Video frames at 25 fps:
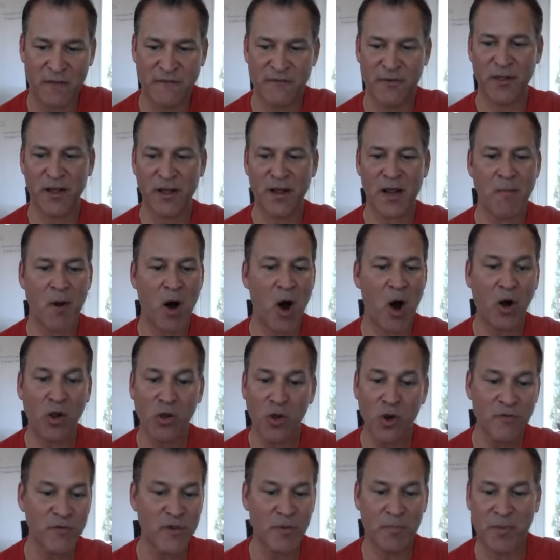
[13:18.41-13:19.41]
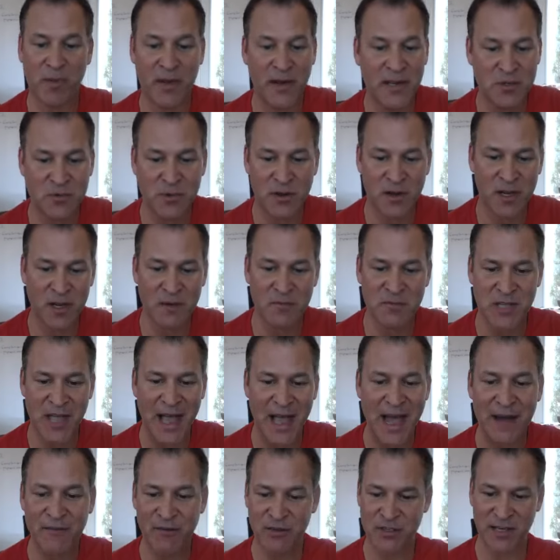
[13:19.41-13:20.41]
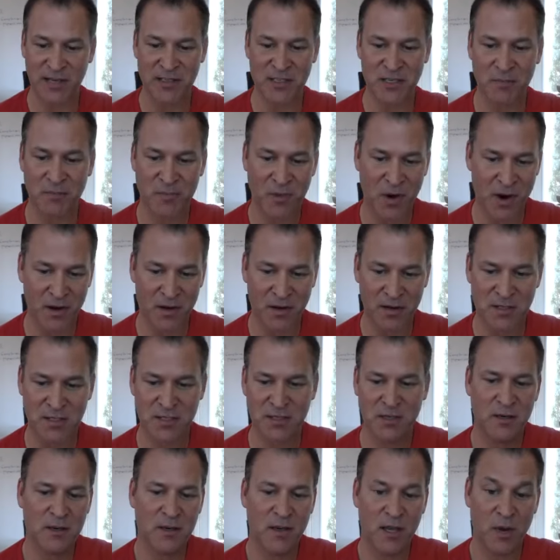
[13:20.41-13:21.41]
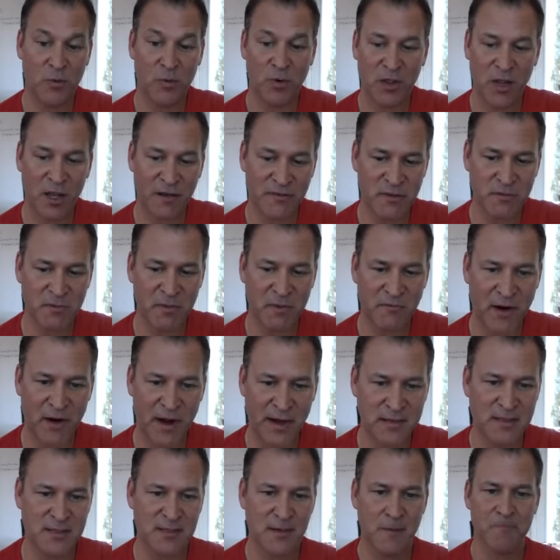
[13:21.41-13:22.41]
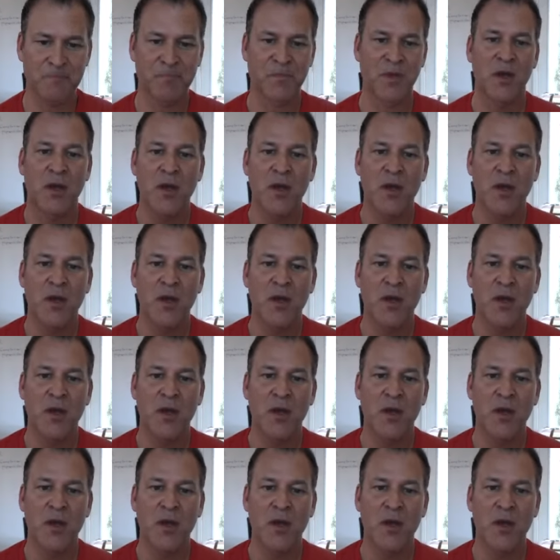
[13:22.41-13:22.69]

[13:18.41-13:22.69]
I feel like I'm all over the place when it comes to advertising products and would love some advice.